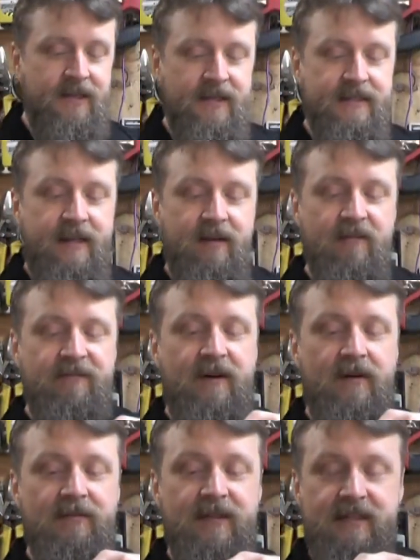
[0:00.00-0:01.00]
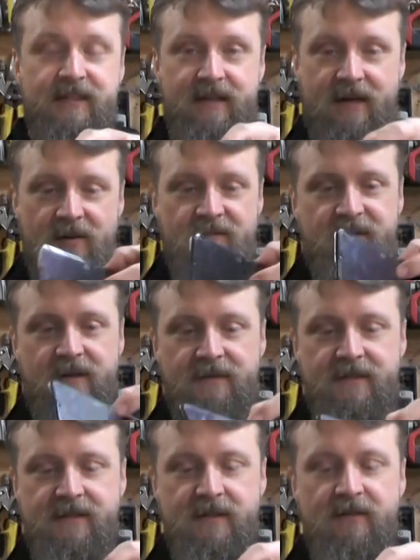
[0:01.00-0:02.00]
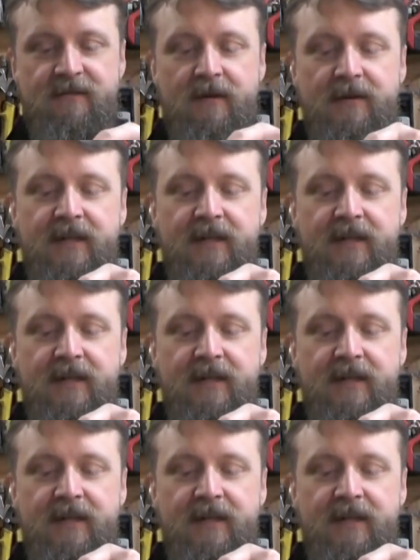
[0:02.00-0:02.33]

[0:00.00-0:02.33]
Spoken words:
You can take her phone. This is not her phone. This is an old phone.